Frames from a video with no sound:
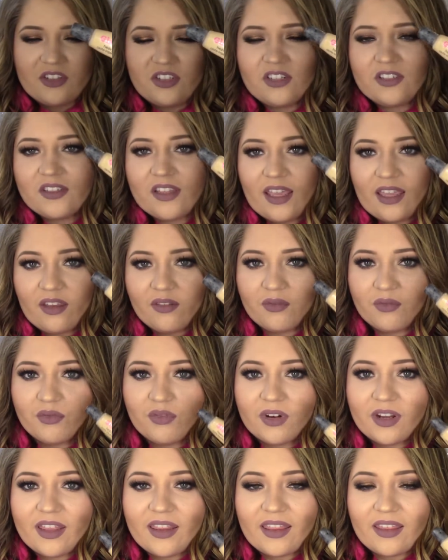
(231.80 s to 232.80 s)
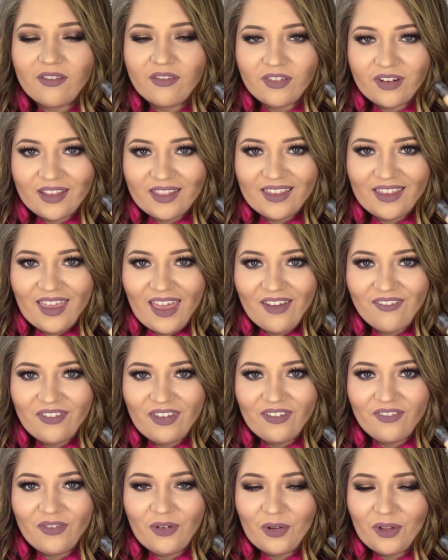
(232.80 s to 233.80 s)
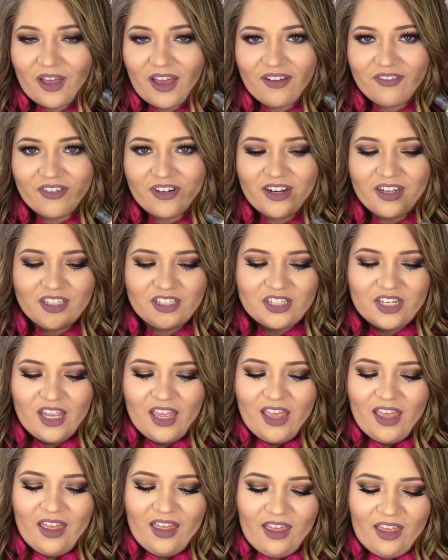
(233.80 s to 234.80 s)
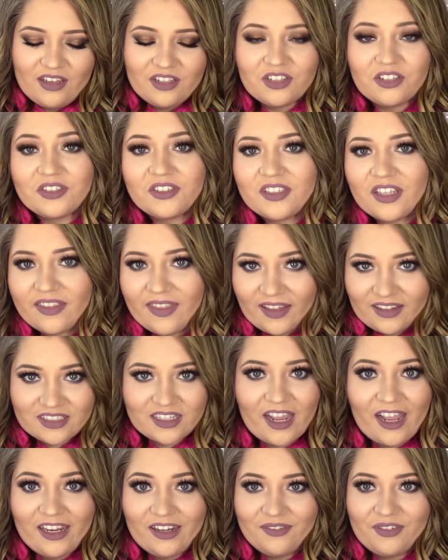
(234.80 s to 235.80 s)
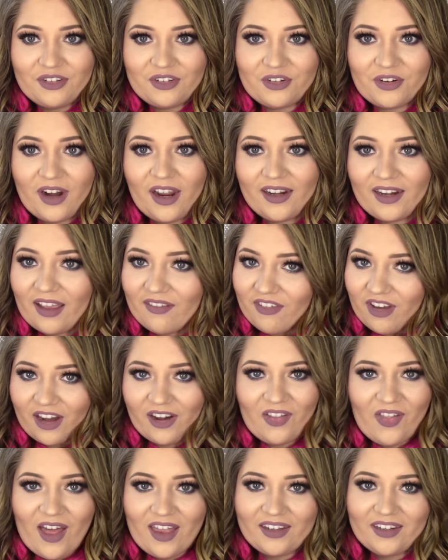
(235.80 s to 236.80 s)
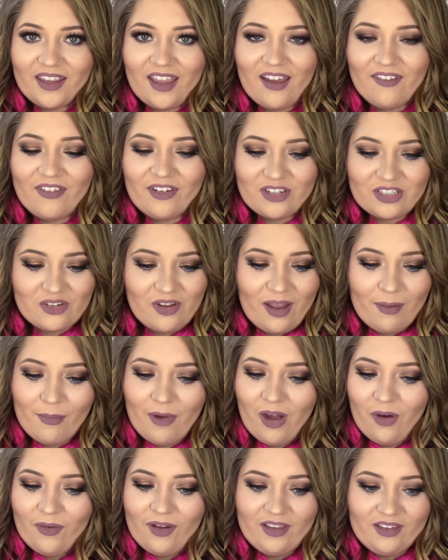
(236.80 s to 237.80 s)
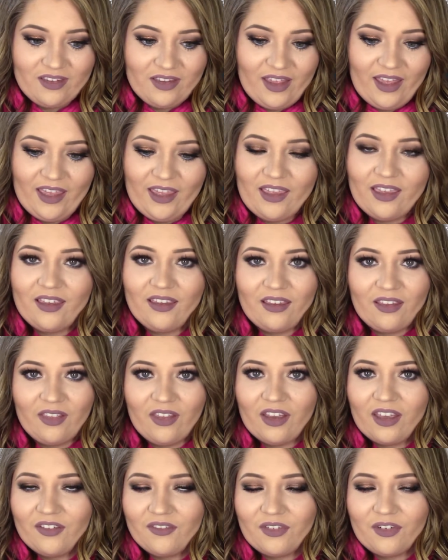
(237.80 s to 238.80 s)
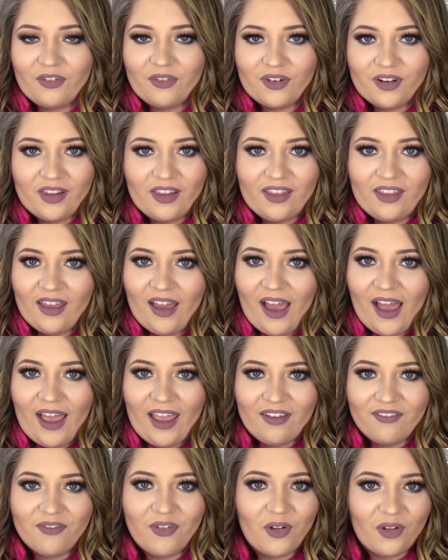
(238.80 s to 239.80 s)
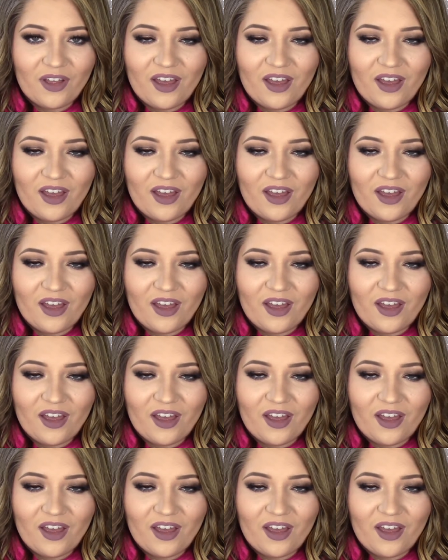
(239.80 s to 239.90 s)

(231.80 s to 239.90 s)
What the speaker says: just really, really heavy, full coverage. As you'll see, that's kind of a trend. I've got a lot to cover, so I'm always looking for really high full